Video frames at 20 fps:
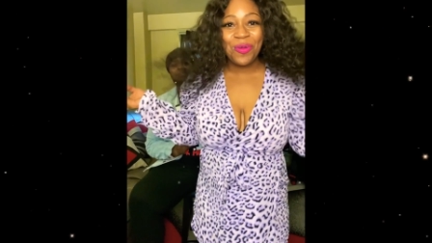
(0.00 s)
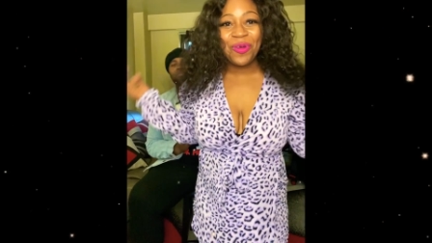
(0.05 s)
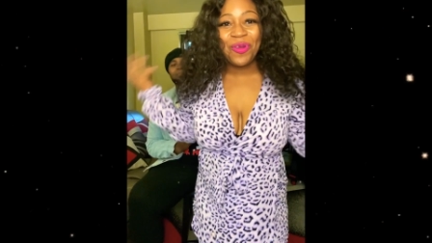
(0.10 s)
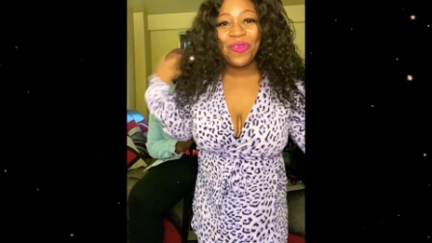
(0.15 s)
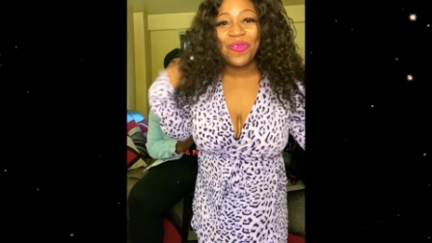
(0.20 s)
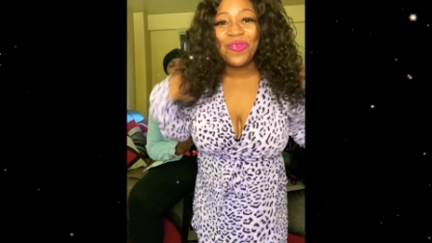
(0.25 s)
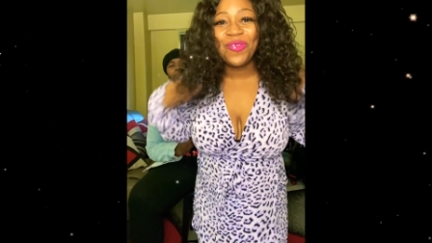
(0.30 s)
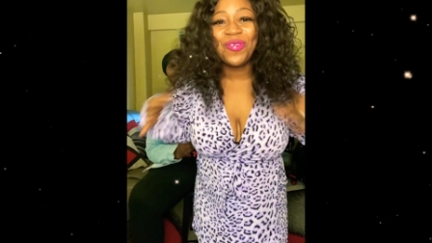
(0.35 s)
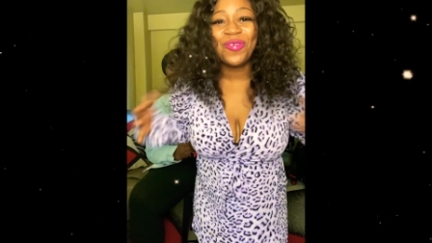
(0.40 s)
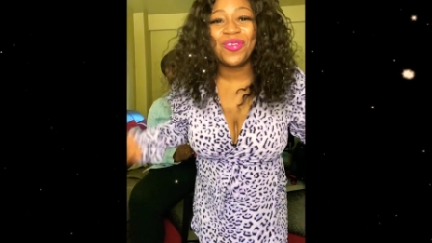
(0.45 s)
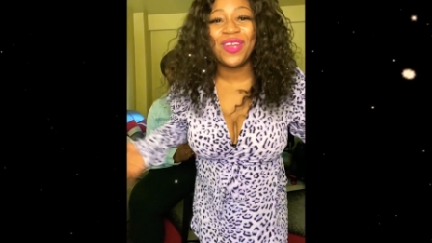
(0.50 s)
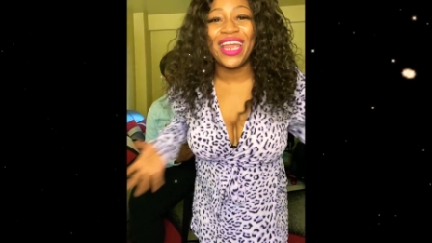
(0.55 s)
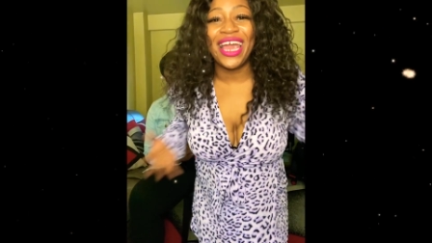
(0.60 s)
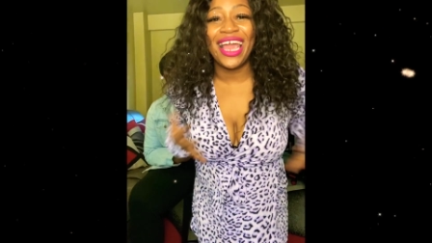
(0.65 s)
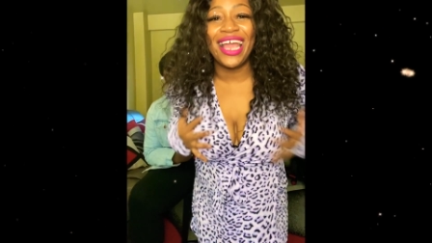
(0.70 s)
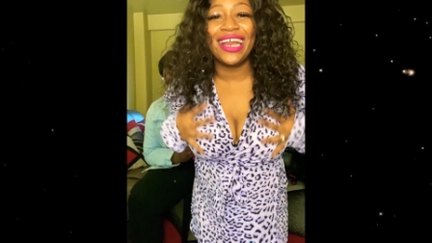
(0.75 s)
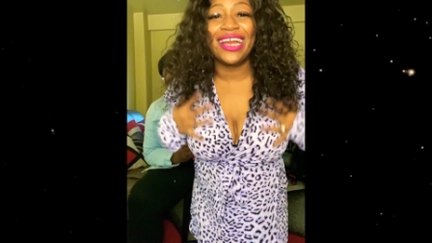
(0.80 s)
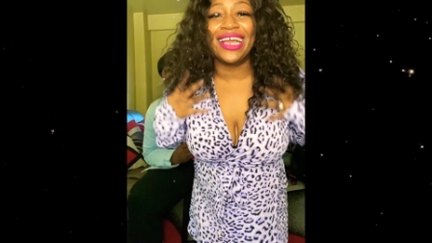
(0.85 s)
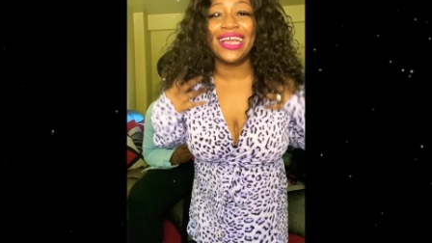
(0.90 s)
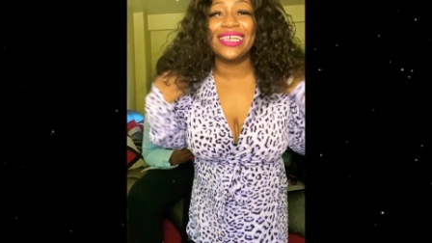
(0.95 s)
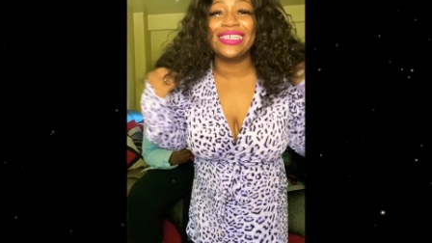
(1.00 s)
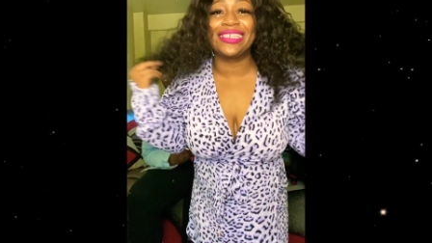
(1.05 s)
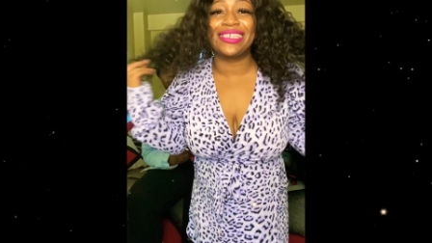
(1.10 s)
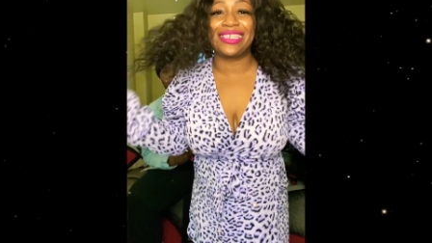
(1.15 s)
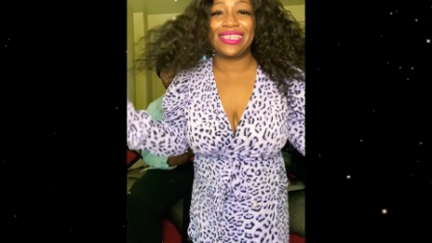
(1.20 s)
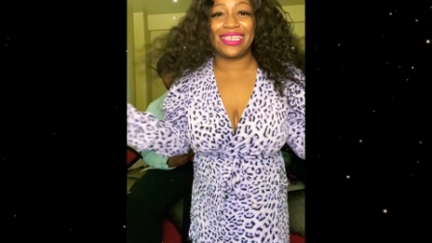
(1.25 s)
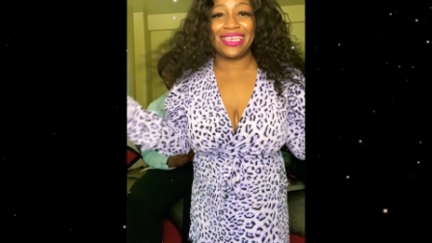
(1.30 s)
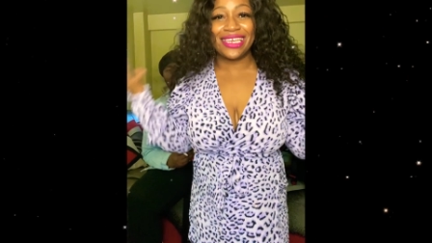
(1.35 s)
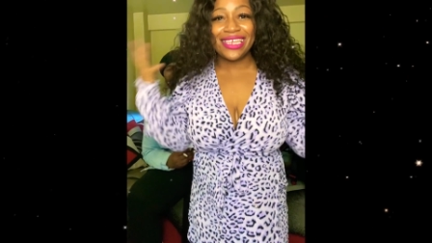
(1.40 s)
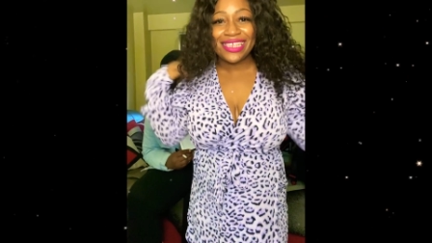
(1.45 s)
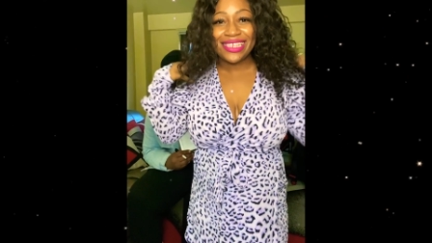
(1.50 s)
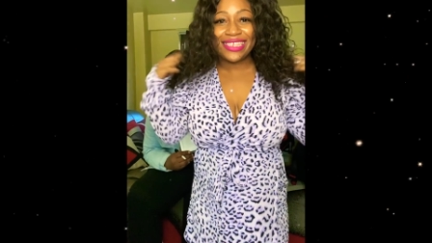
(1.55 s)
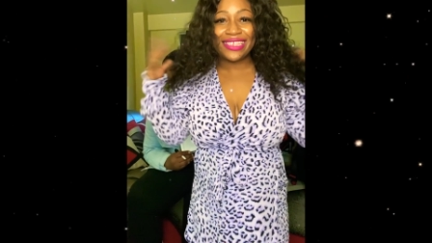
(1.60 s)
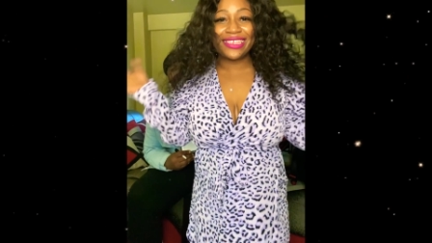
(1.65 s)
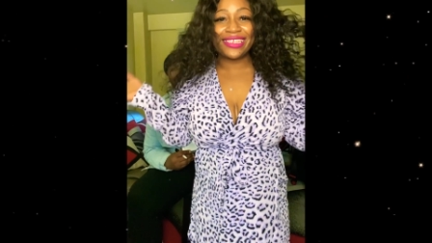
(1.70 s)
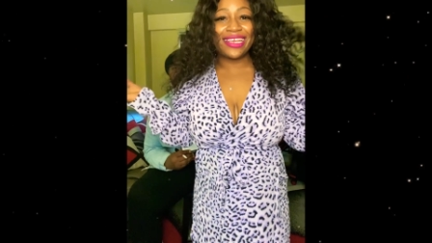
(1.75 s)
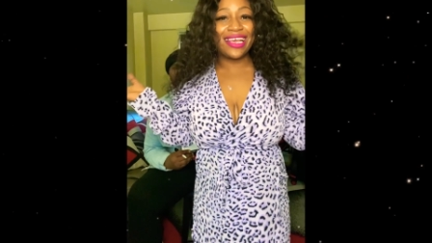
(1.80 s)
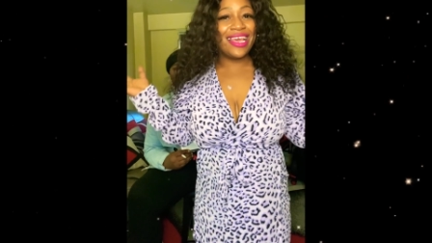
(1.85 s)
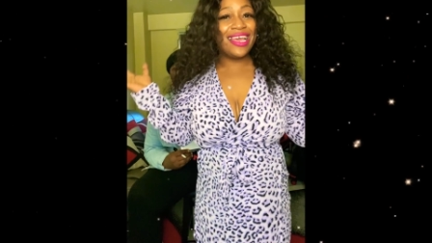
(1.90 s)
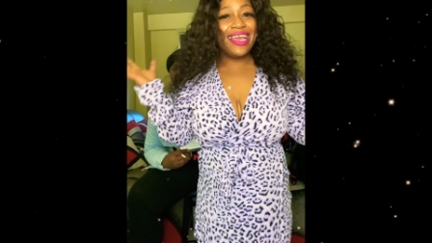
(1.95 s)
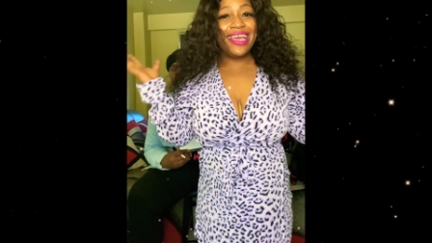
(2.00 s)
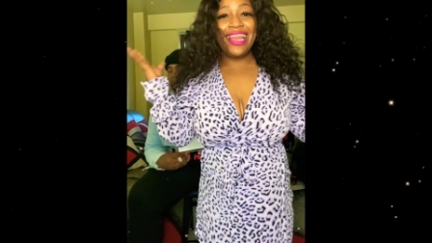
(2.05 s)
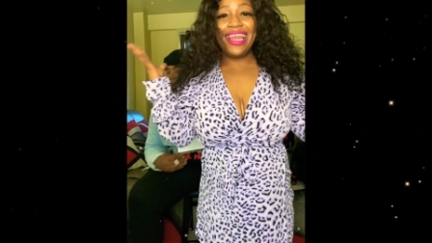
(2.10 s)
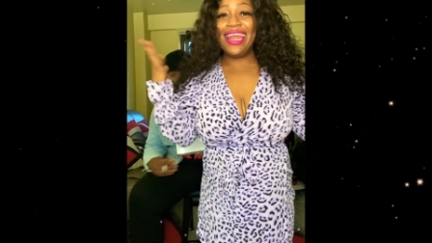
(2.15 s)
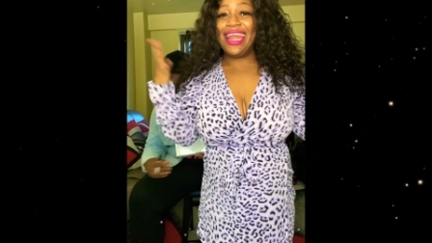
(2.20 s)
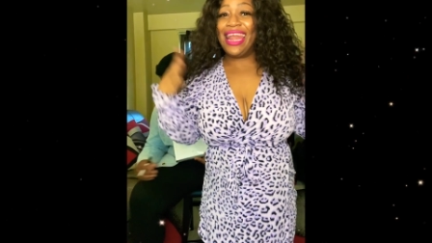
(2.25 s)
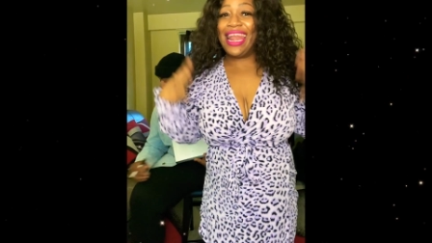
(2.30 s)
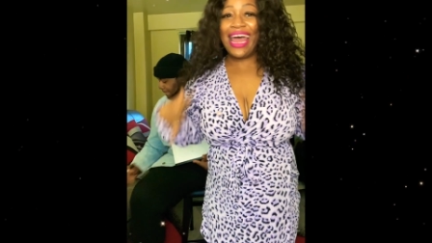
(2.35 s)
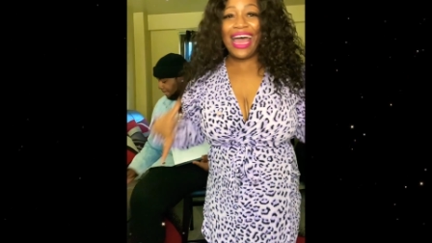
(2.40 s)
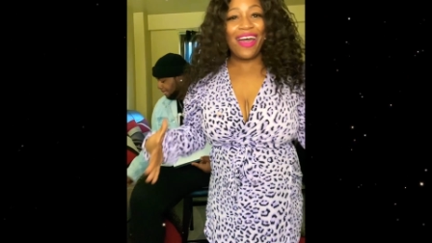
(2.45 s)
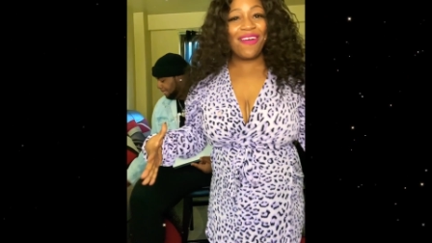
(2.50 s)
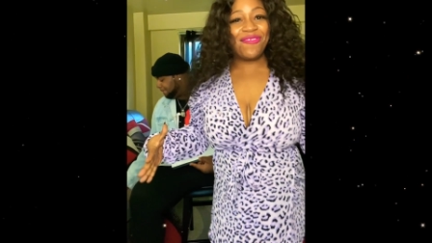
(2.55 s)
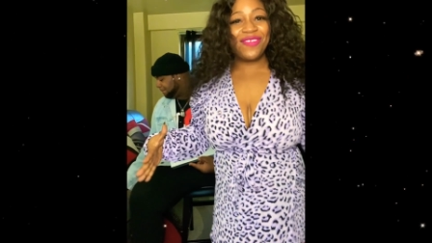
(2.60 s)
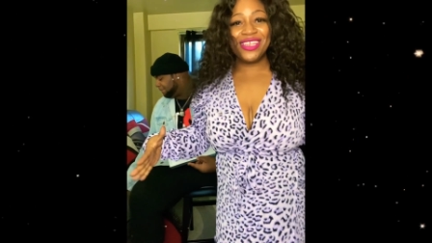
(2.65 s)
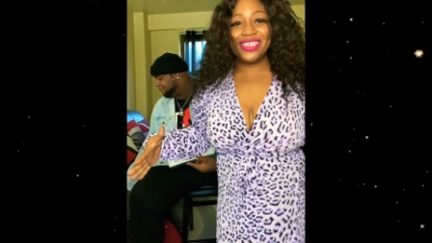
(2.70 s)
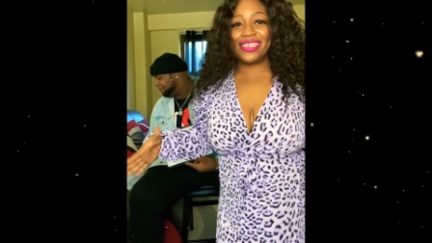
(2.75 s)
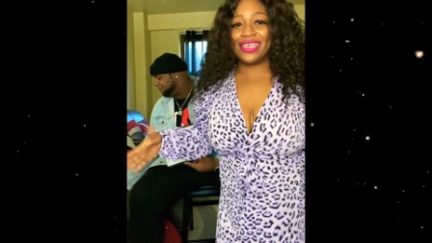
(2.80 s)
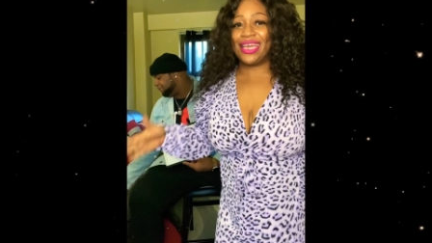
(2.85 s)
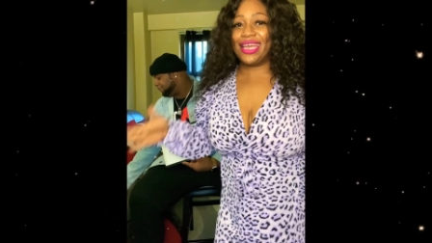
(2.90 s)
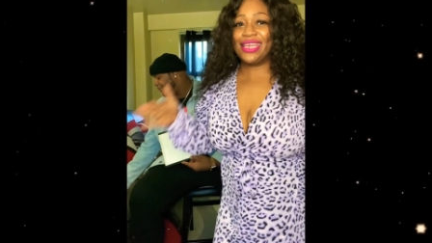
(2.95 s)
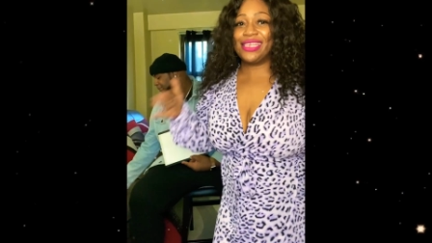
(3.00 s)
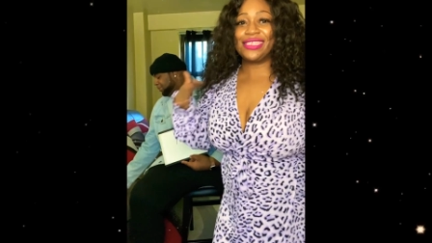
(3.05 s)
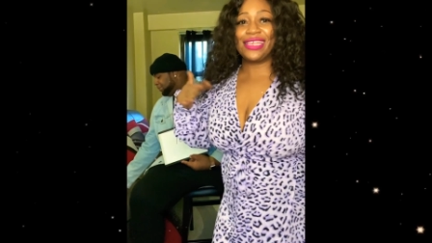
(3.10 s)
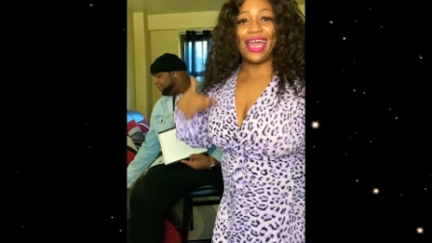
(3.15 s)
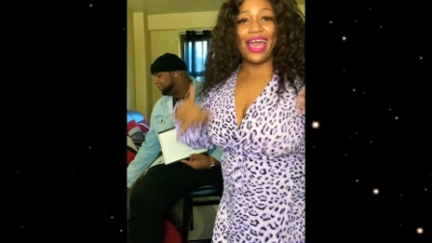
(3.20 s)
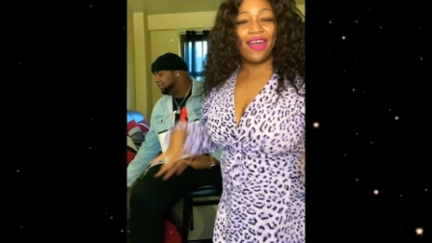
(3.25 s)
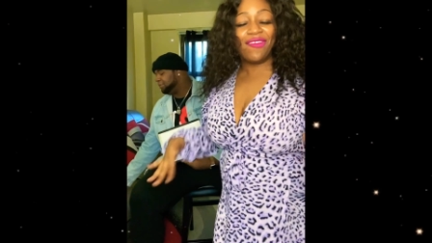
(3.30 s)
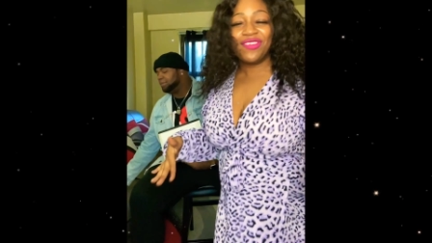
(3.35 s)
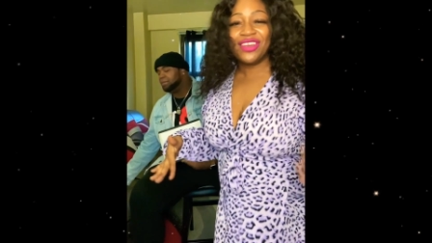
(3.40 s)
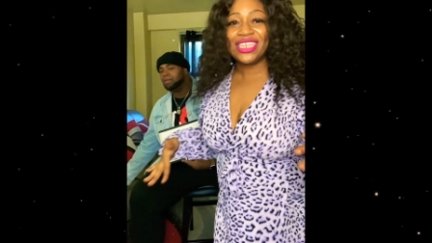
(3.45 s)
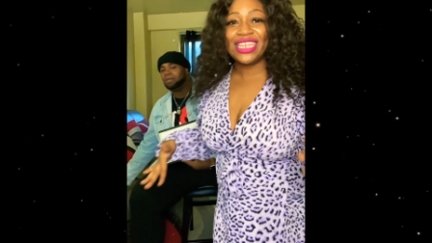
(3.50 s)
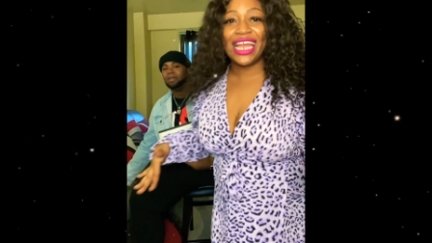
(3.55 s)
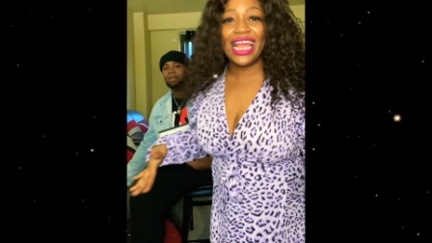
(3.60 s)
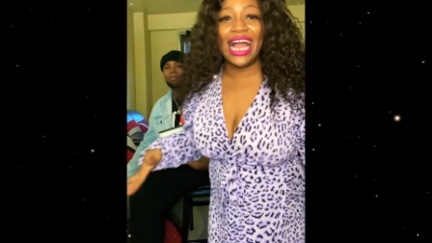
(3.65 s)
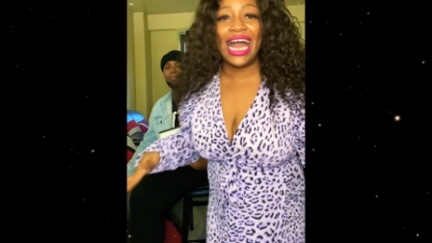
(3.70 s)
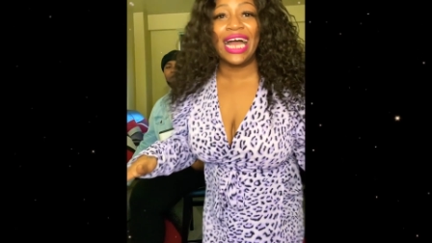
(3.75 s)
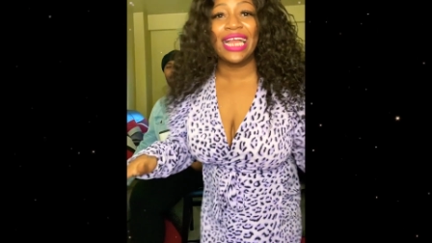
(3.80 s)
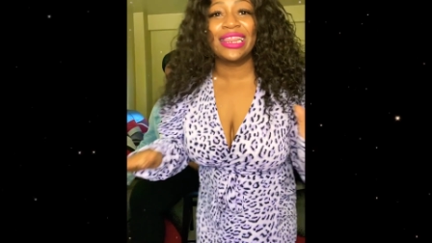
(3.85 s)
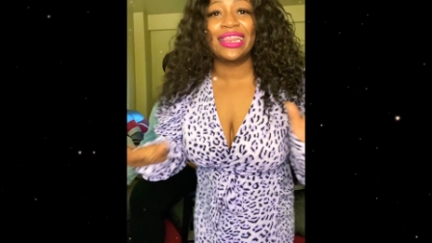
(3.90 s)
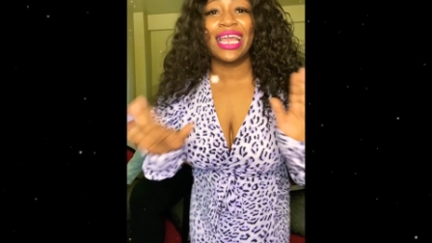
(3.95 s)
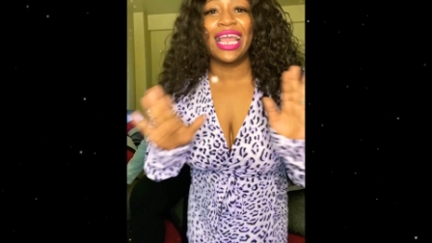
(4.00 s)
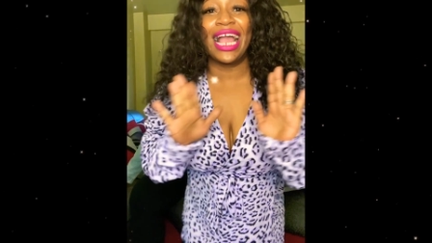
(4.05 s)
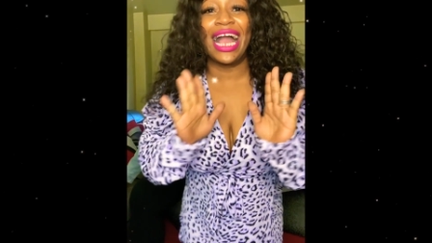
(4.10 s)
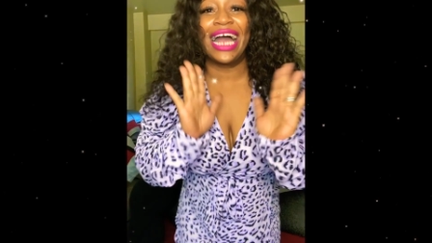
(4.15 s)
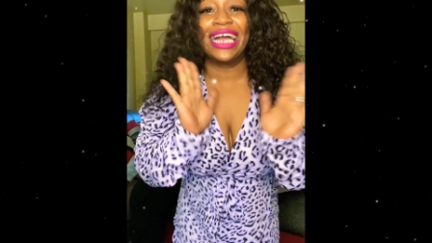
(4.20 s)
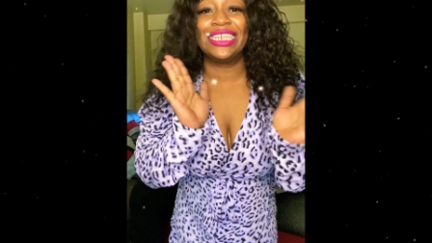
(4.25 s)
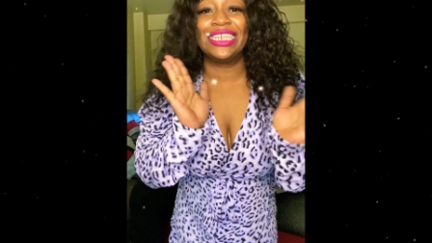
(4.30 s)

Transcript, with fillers: 1-0. So beautiful. Ladies, this lavender is everything. I think I